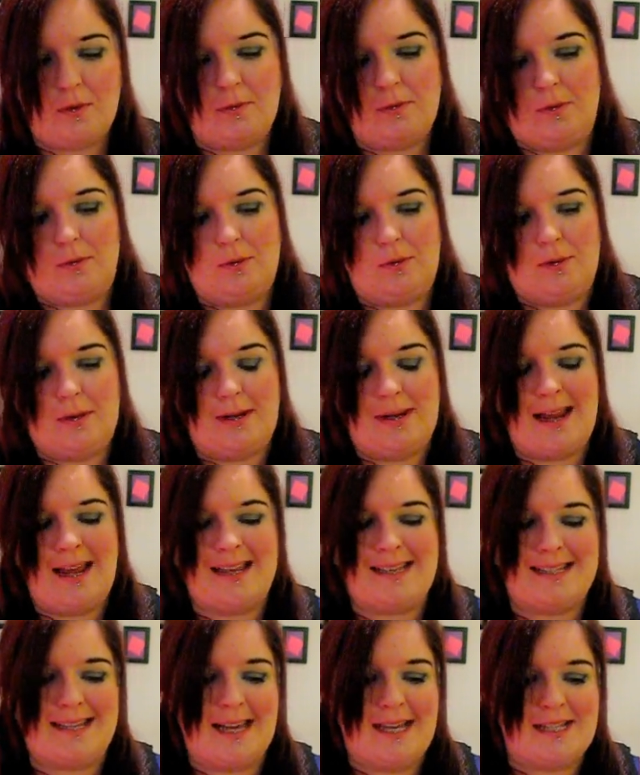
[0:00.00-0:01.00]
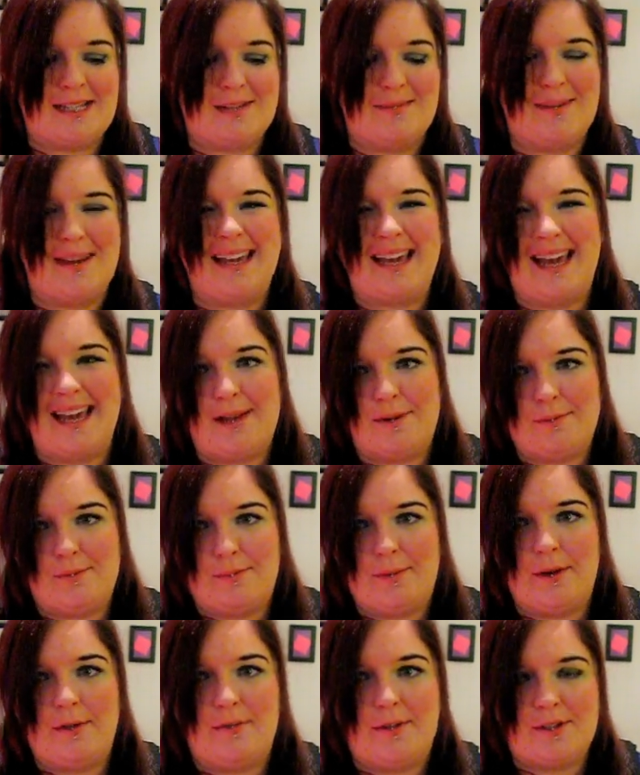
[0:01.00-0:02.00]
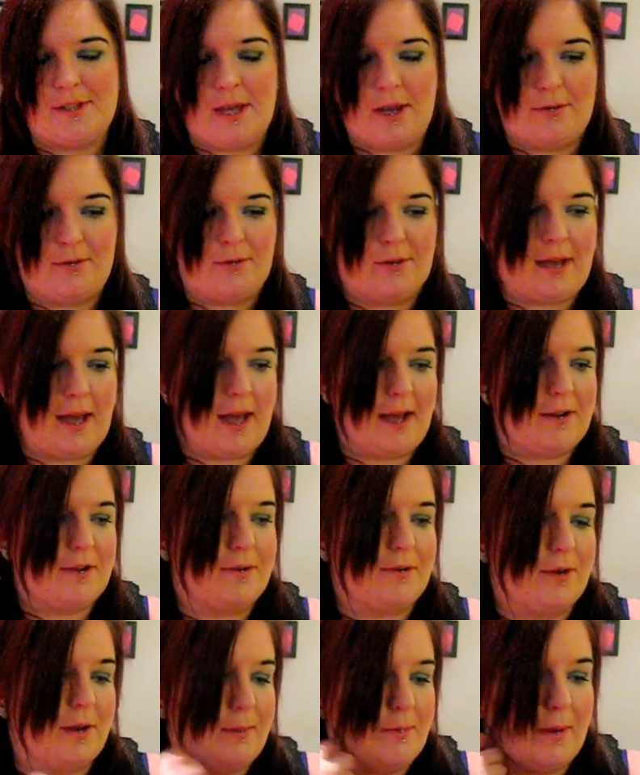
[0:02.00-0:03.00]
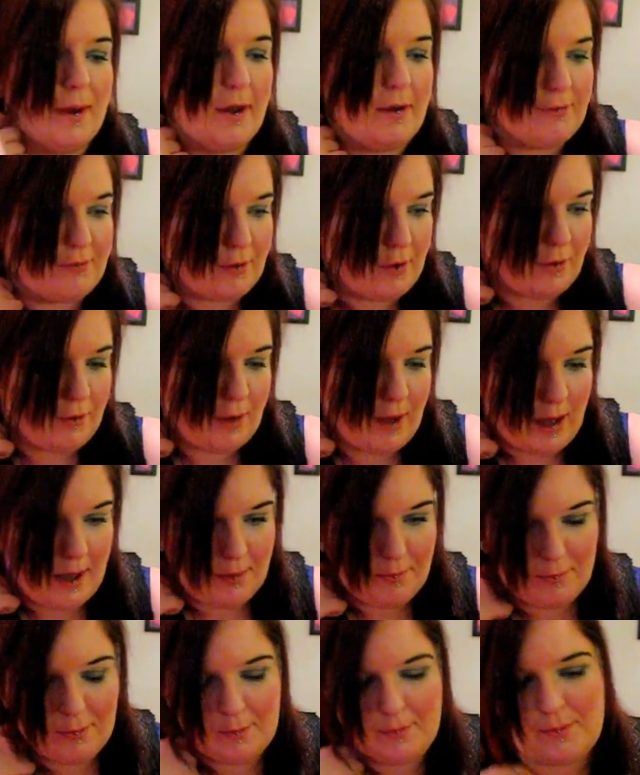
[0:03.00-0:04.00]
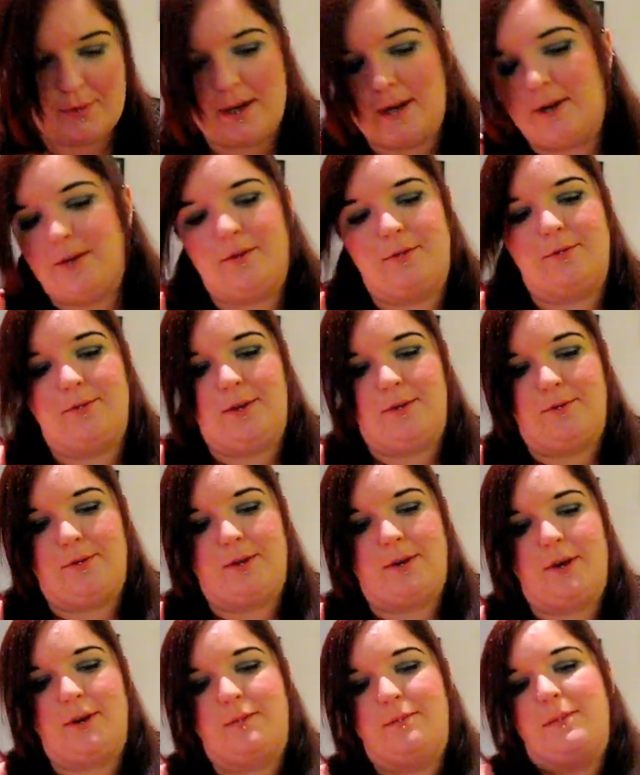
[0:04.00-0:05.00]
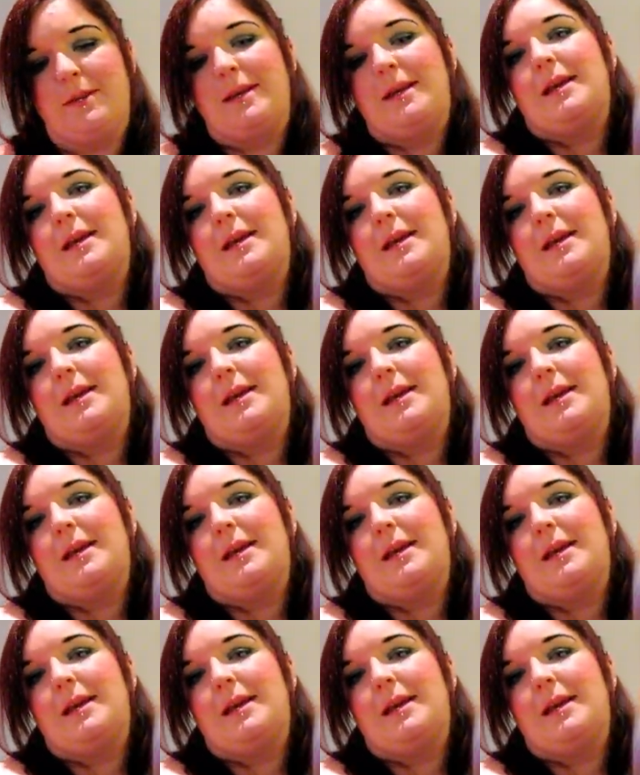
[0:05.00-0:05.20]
So next item, again, a bit of a general category, but I've got one particular favourite down.